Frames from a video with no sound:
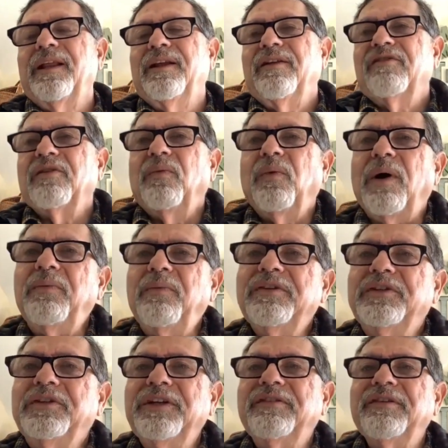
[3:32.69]
So what was
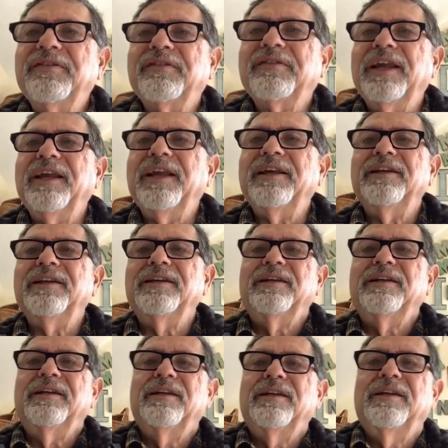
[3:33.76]
Jesus saying
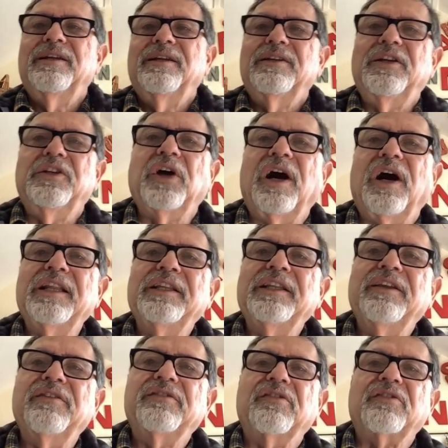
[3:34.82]
to John in
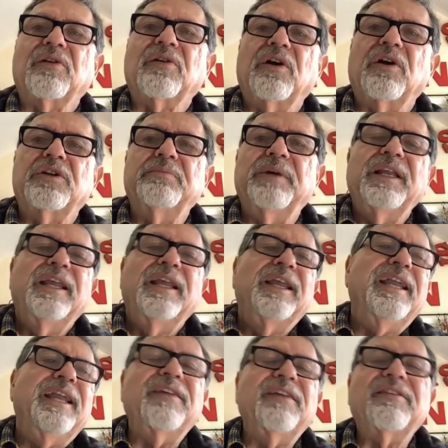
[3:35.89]
his discouragement?
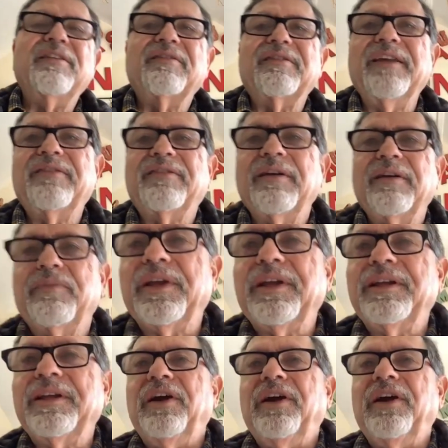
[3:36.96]
He doesn't say something,